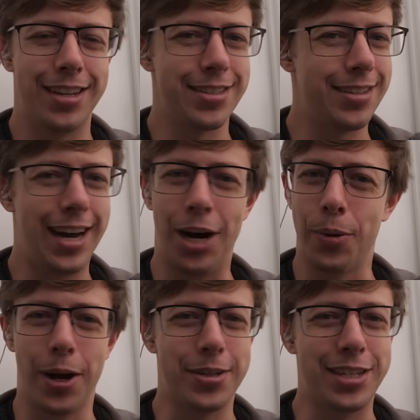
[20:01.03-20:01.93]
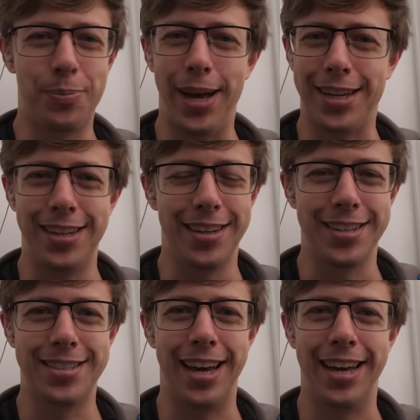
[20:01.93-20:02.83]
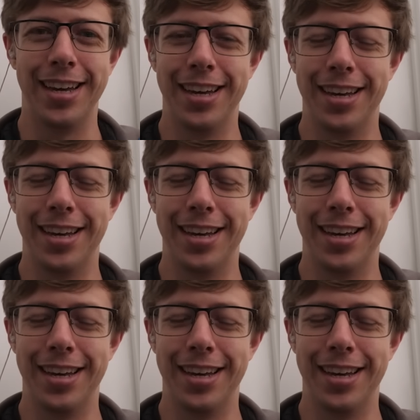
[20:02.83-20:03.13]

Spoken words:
is not what I was expecting you to say.